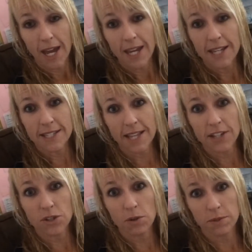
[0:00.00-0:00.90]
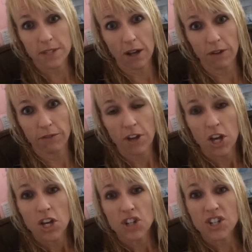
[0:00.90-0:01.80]
he said to himself,
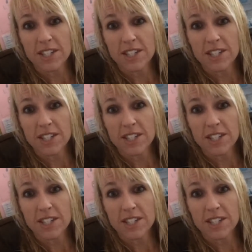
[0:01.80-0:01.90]
she